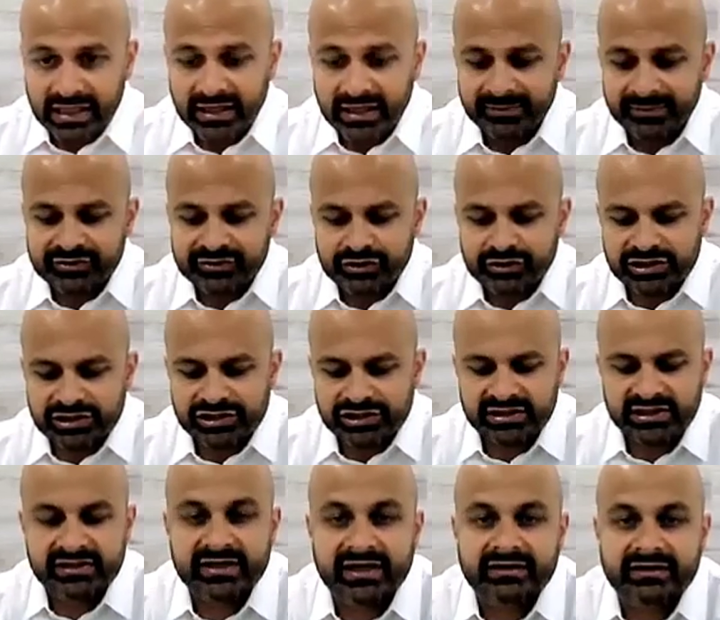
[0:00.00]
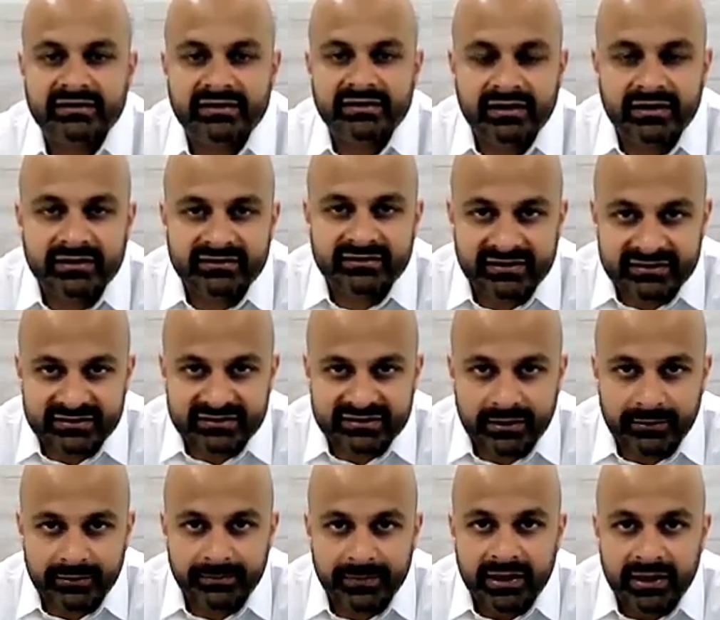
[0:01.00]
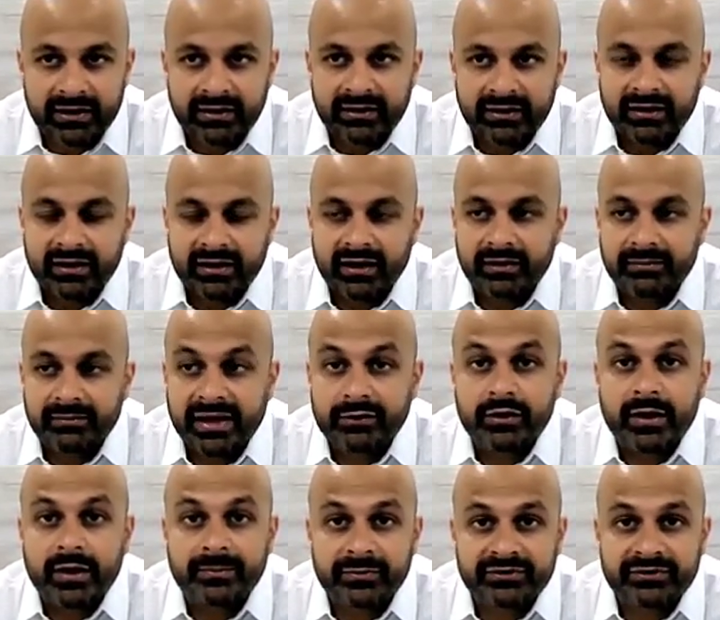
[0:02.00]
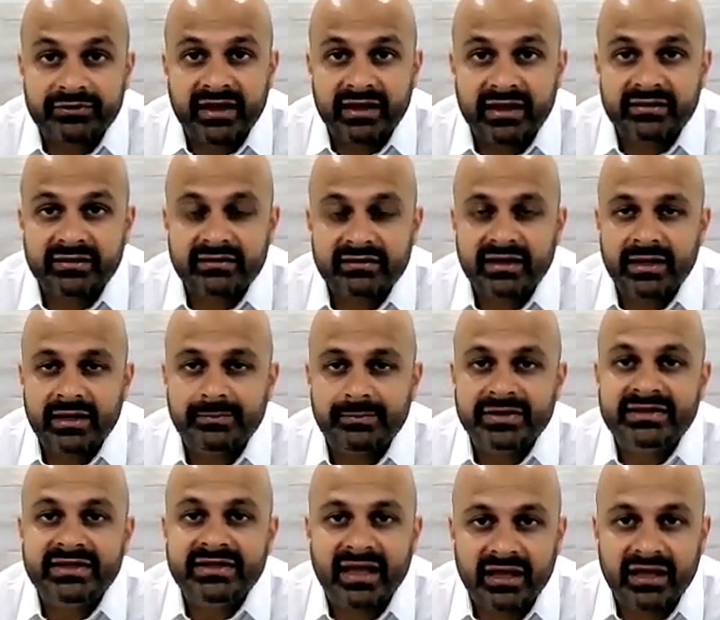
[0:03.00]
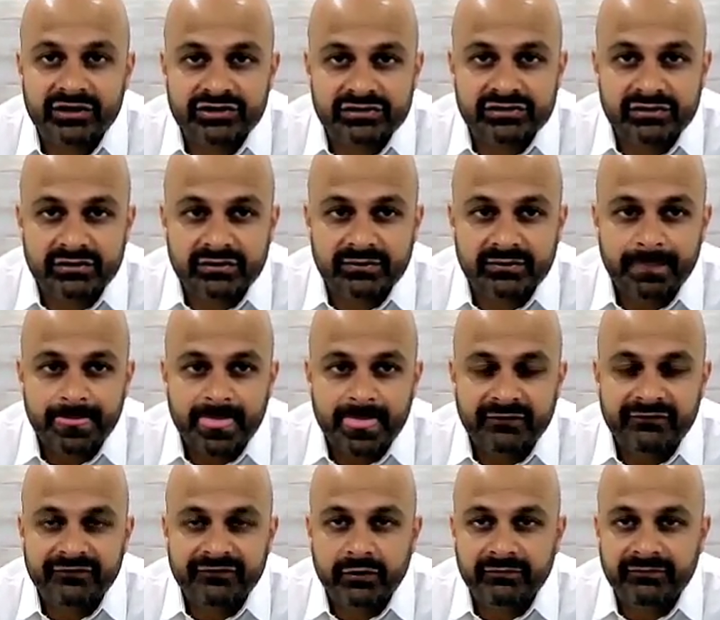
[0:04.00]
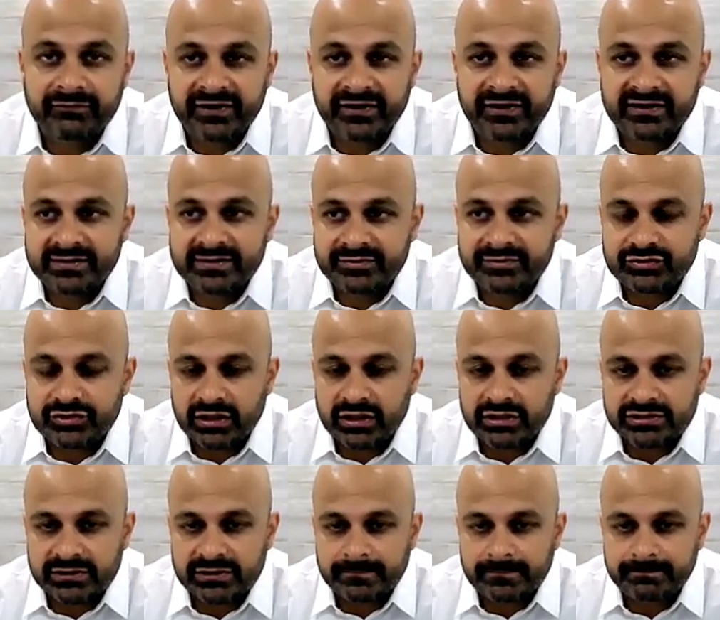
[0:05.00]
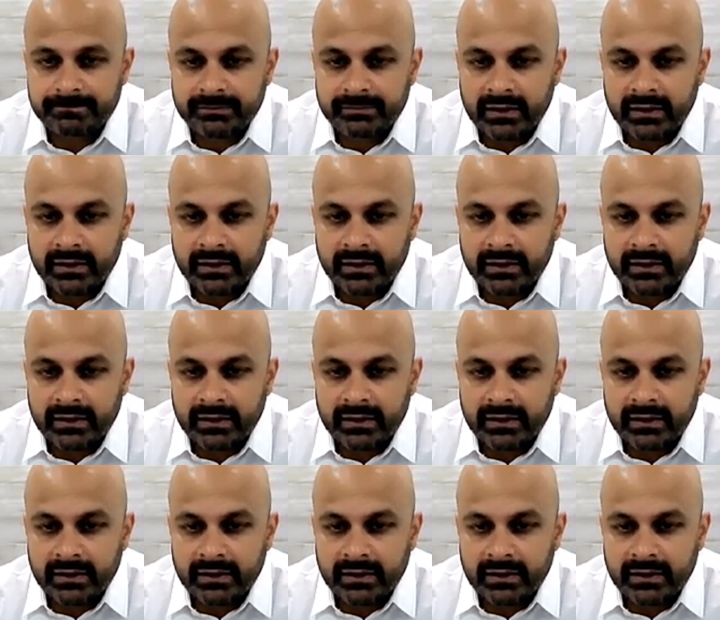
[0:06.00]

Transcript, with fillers: obstruction in that system uh, may represent a potential firm fixed obstruction.